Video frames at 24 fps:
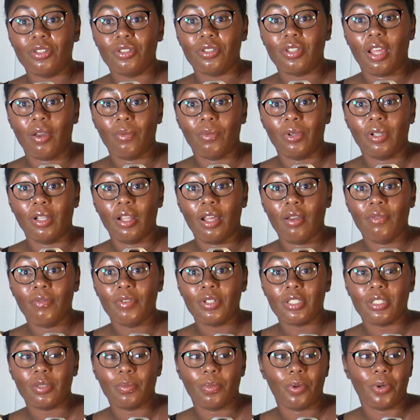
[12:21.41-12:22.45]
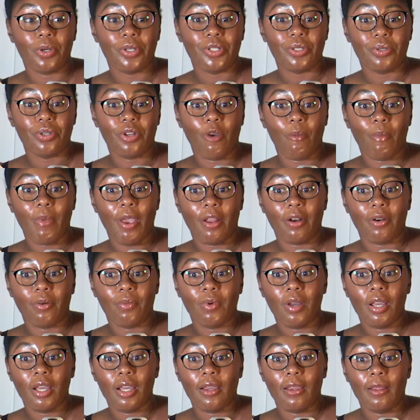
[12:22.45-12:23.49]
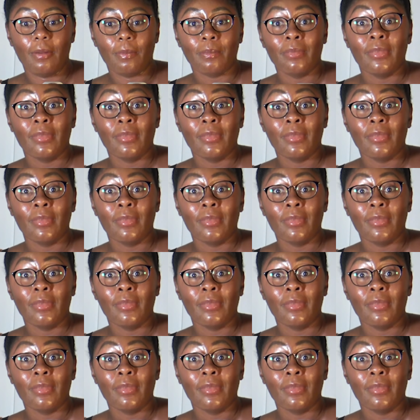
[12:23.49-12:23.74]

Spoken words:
you that will love and support you no matter what.